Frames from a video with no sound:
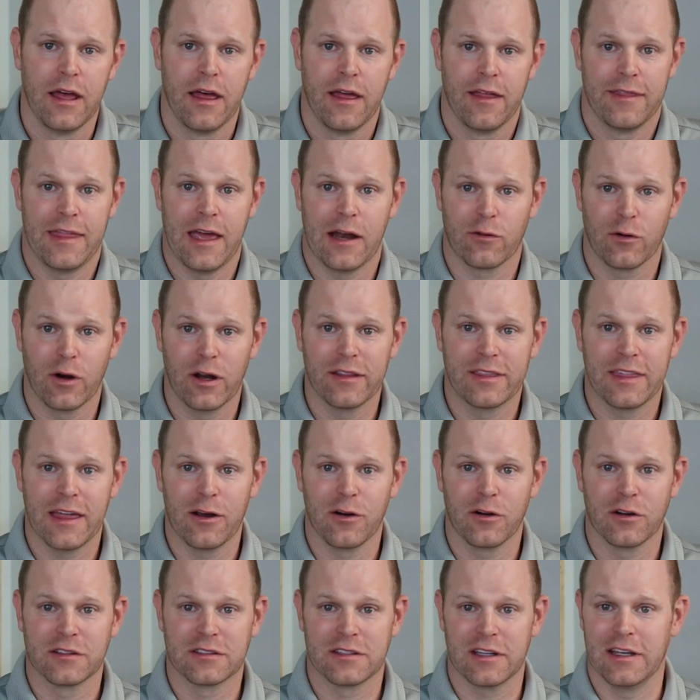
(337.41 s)
That right there
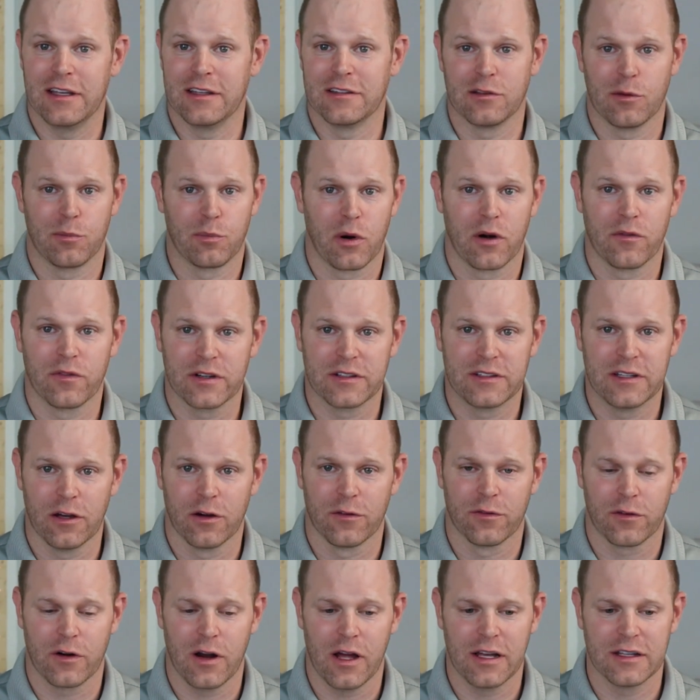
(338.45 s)
is a perfect deal
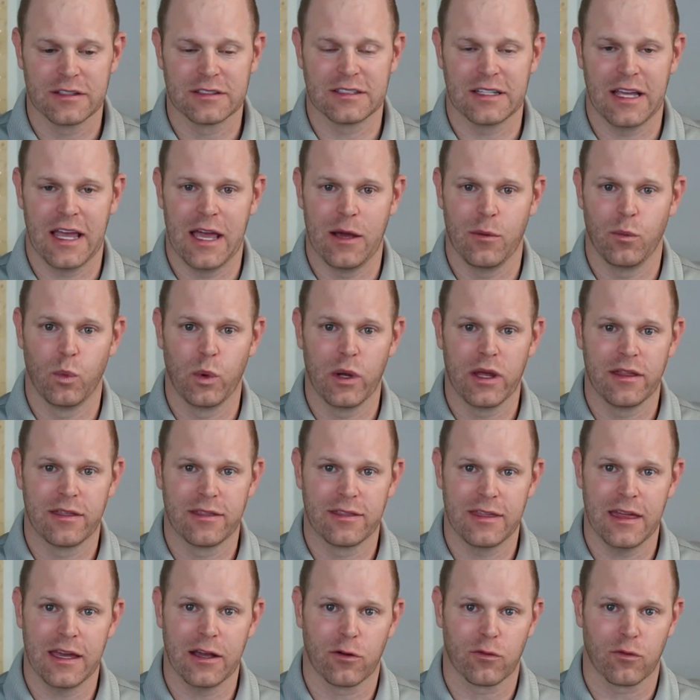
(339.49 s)
for us, and we
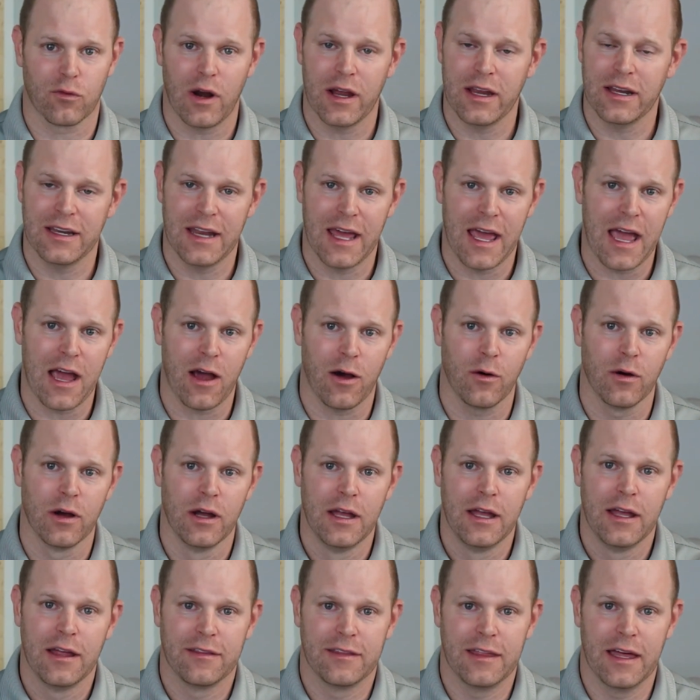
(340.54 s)
think right now
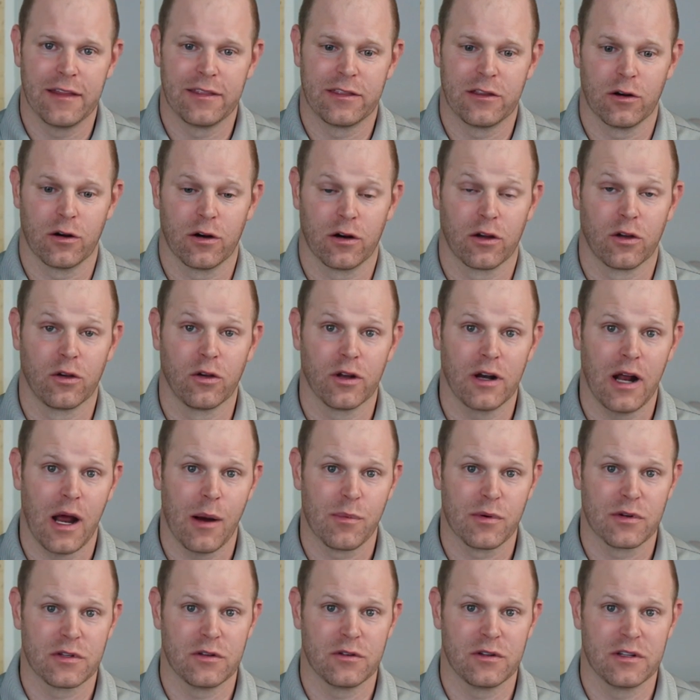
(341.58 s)
that there are good
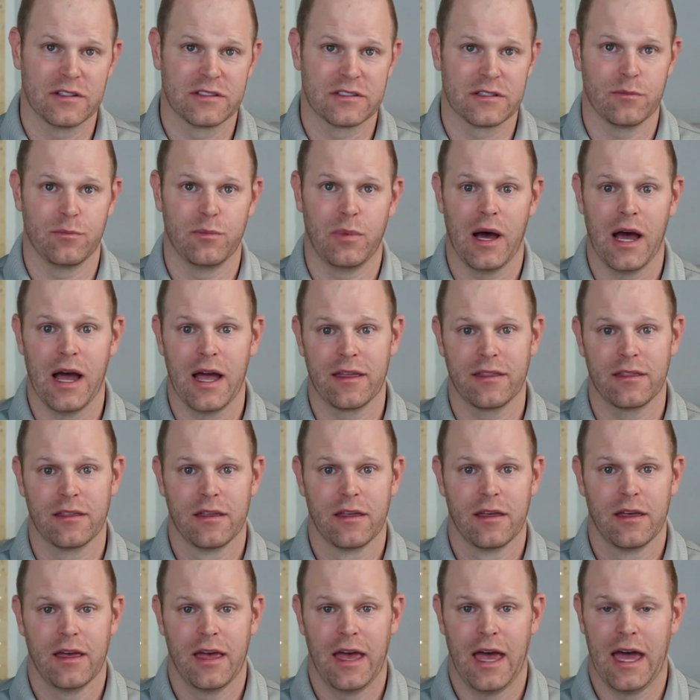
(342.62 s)
opportunities to buy
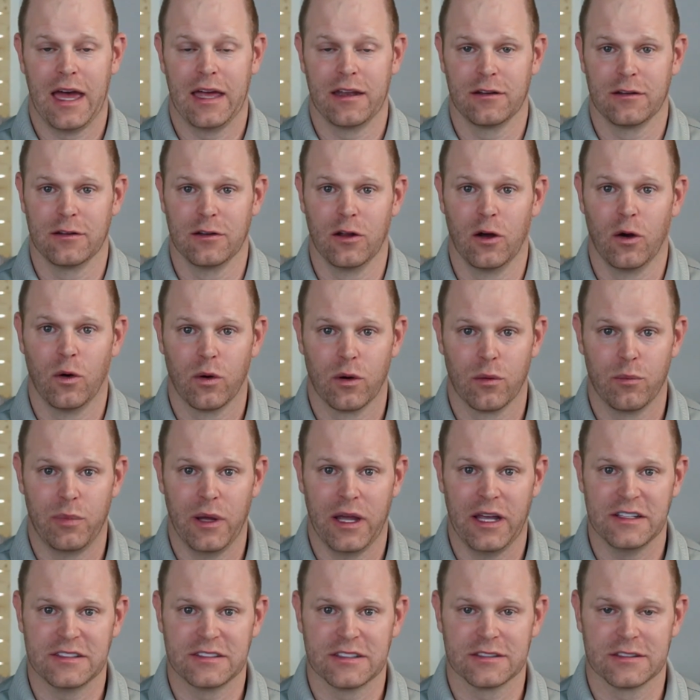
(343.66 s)
at lower
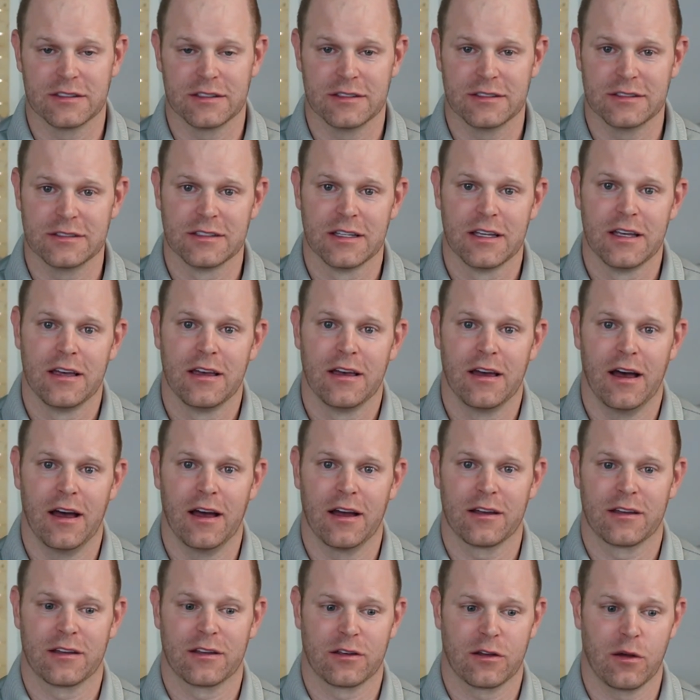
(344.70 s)
bases
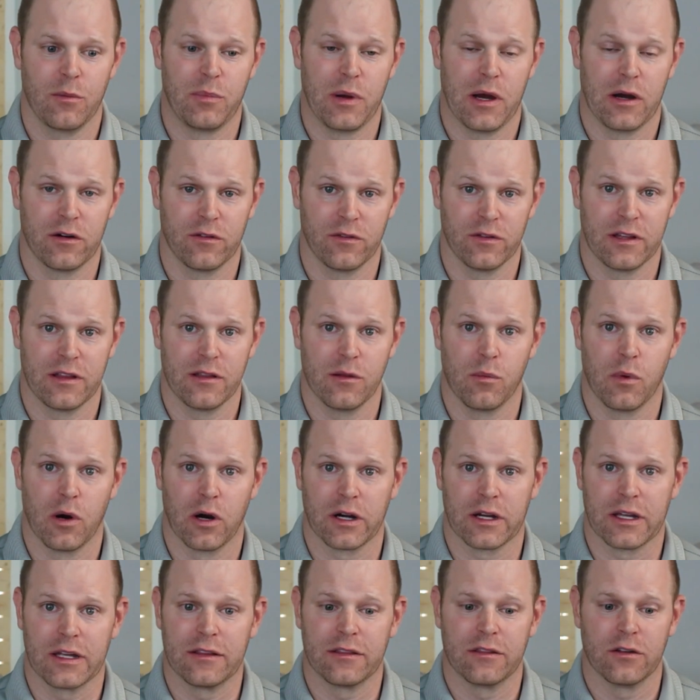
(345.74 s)
comparatively in the
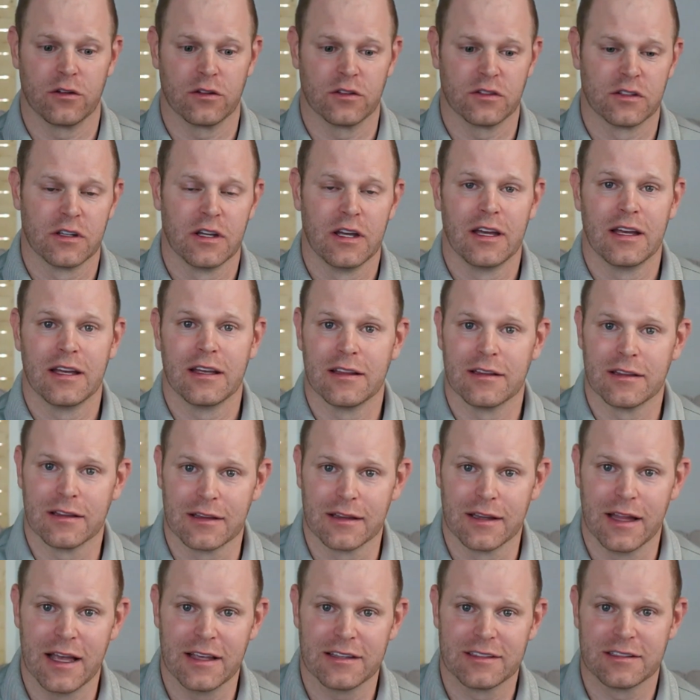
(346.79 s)
market. There's
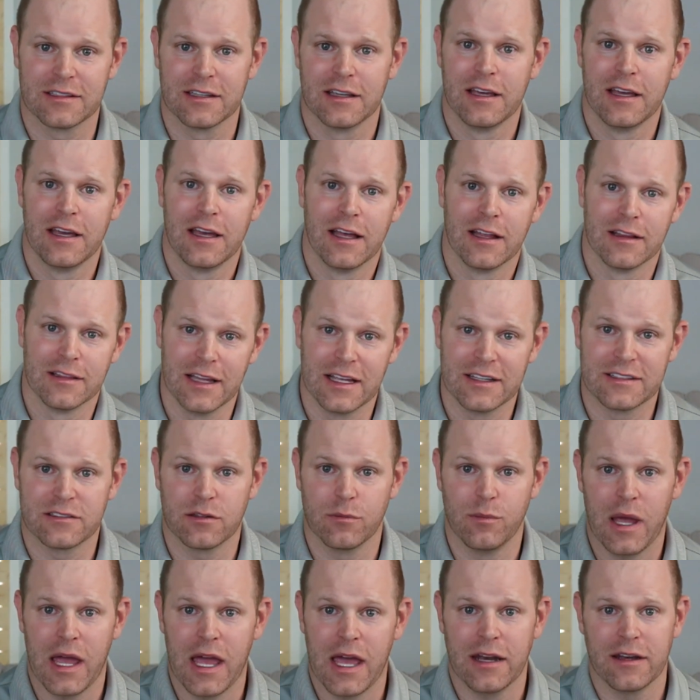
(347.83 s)
less
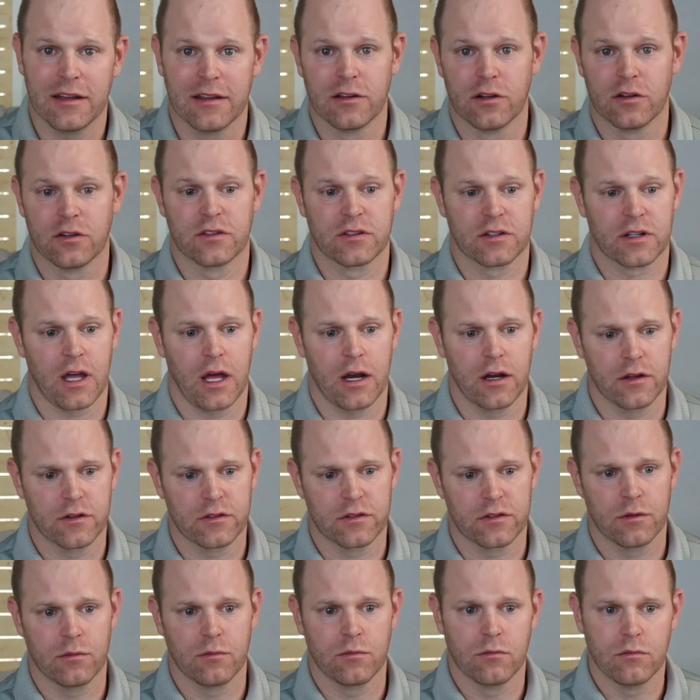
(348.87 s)
demand, and there's kind of
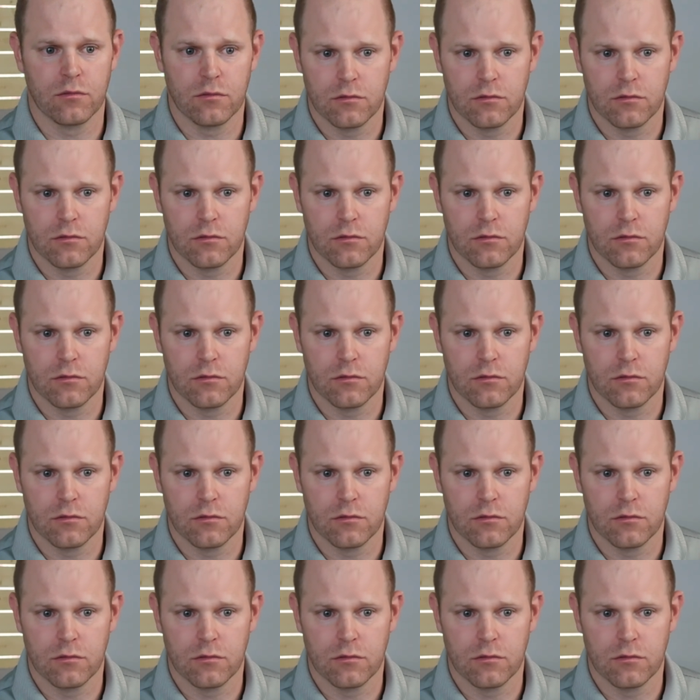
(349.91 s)
some